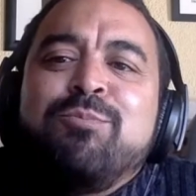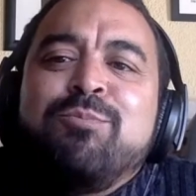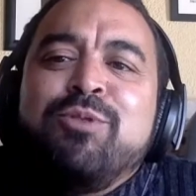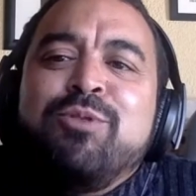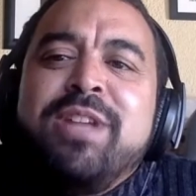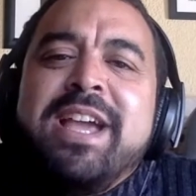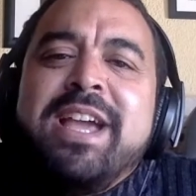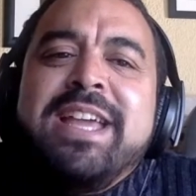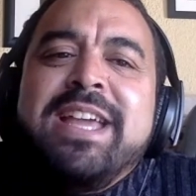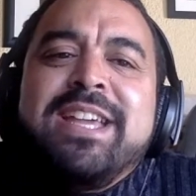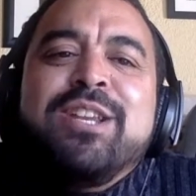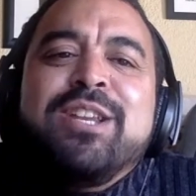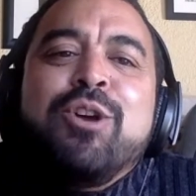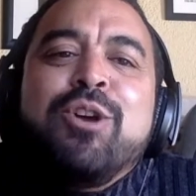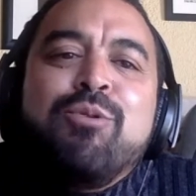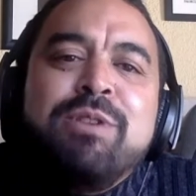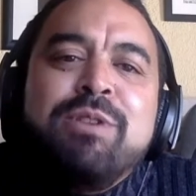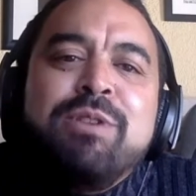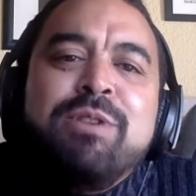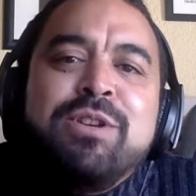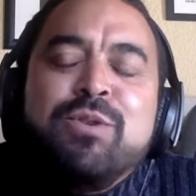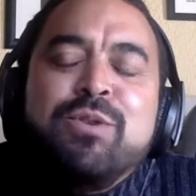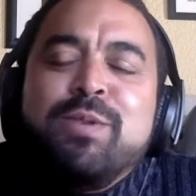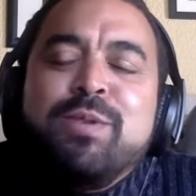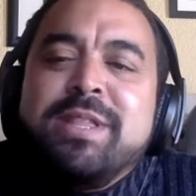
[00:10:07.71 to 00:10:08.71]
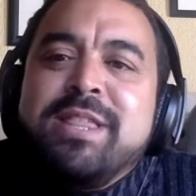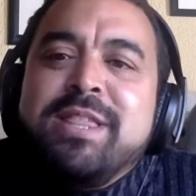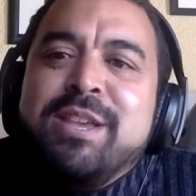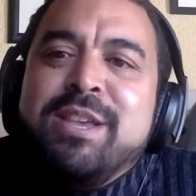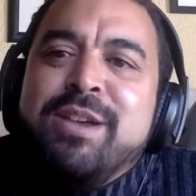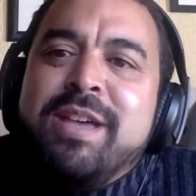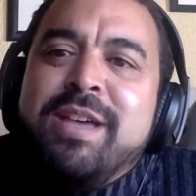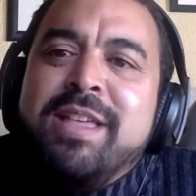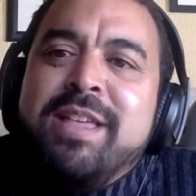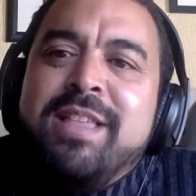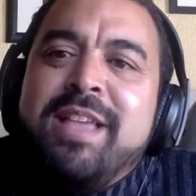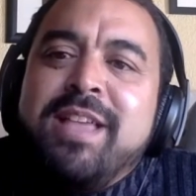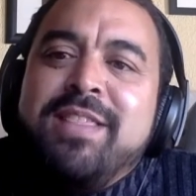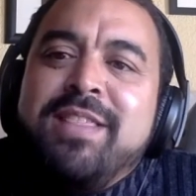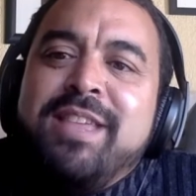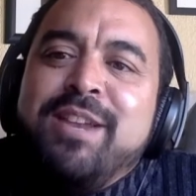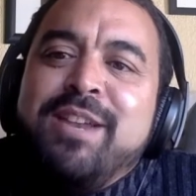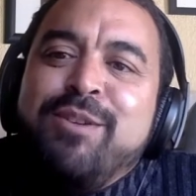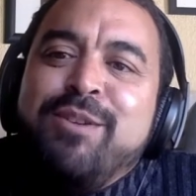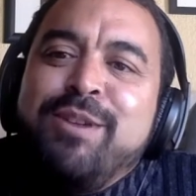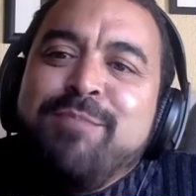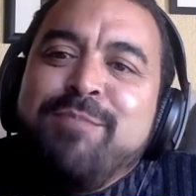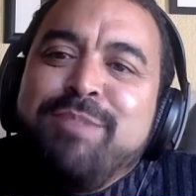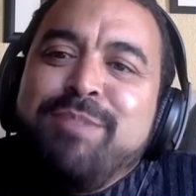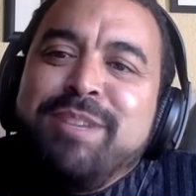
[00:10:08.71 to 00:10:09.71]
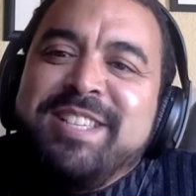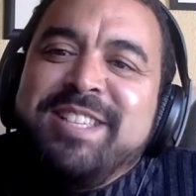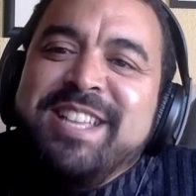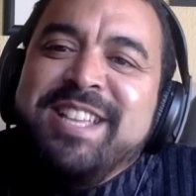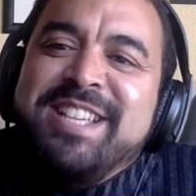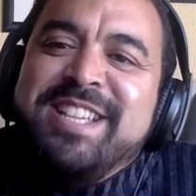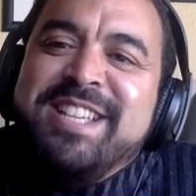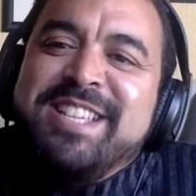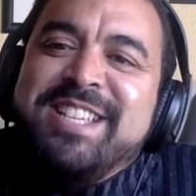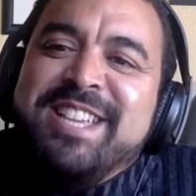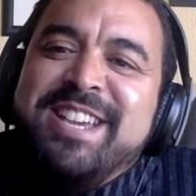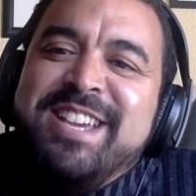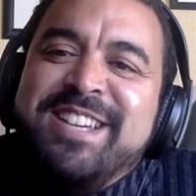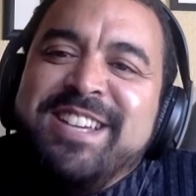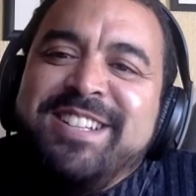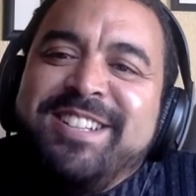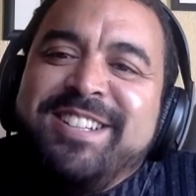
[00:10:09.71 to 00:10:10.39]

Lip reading: Munyai can go and do at at that Olympics next year?